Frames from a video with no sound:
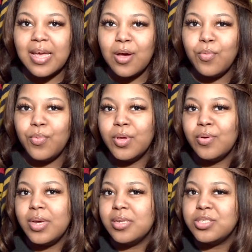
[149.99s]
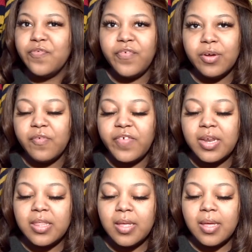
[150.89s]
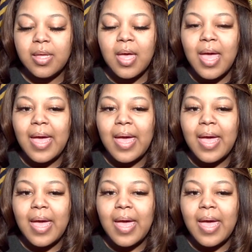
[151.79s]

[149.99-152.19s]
out will interfere with anything